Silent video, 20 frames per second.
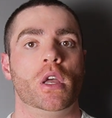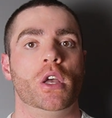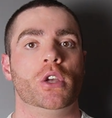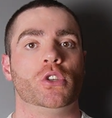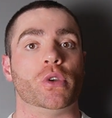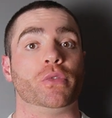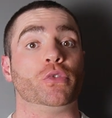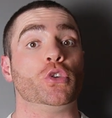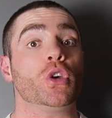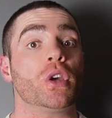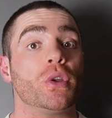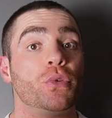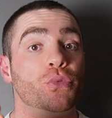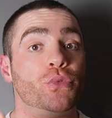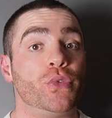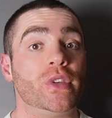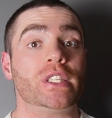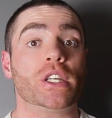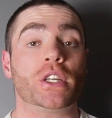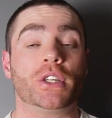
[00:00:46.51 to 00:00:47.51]
So if you could
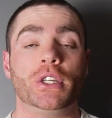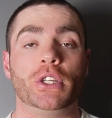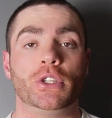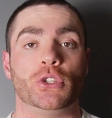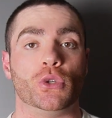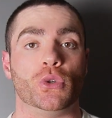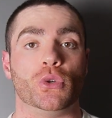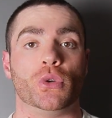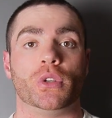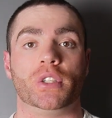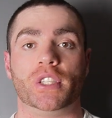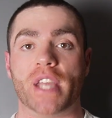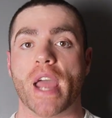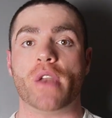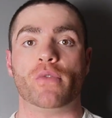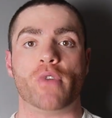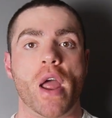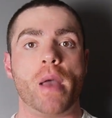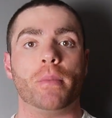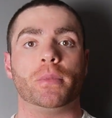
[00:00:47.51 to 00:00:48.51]
physically do
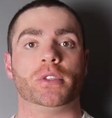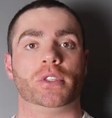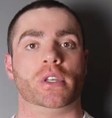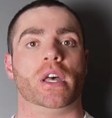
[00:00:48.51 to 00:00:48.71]
10 reps,